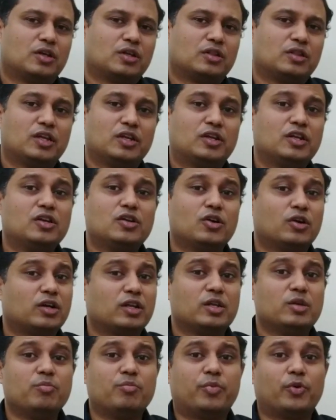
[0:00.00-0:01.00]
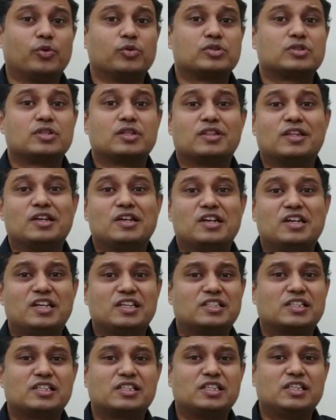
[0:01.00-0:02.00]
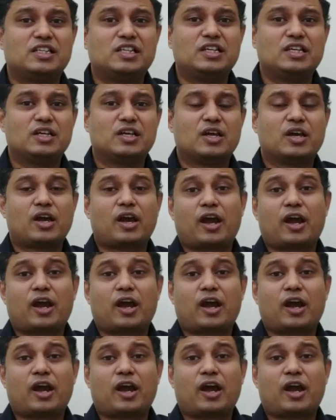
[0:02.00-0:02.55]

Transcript: they did not impose the necessity